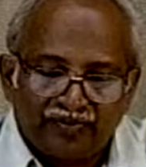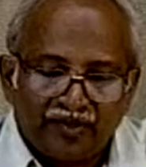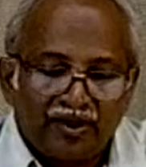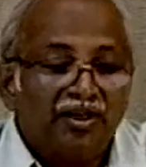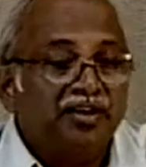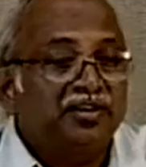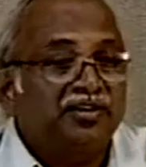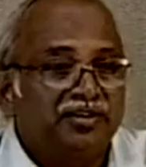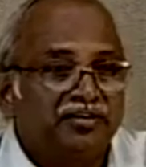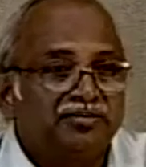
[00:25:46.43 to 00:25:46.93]

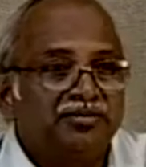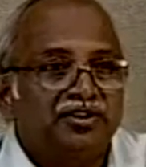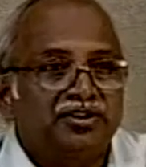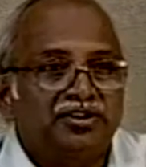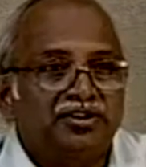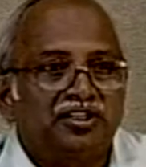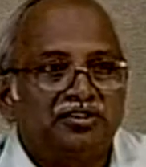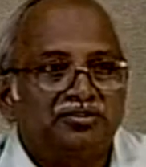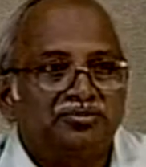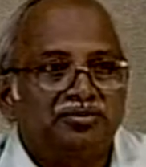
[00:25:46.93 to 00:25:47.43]
in river
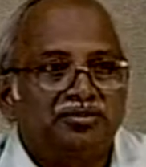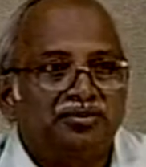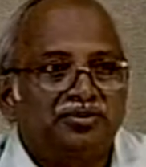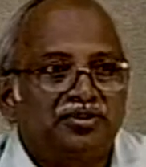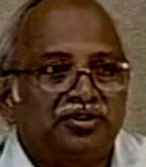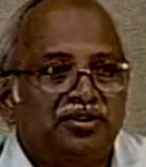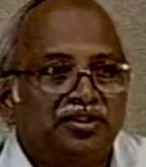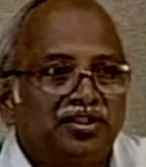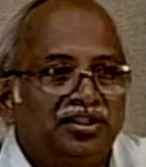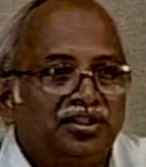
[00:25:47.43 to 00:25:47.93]
transport
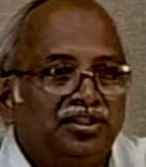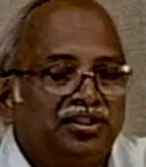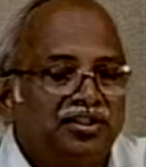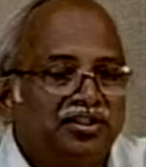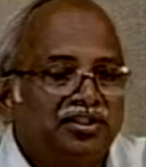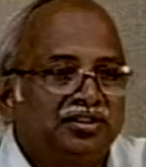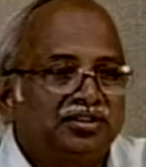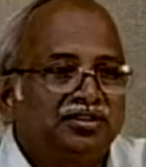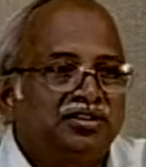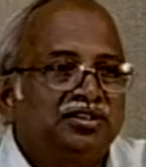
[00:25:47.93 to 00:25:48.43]

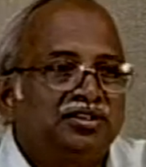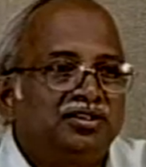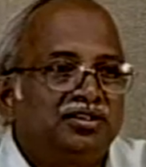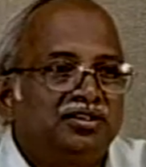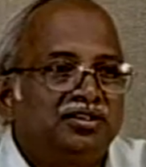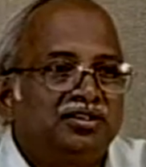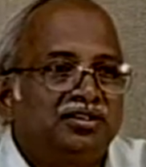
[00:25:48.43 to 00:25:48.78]
is the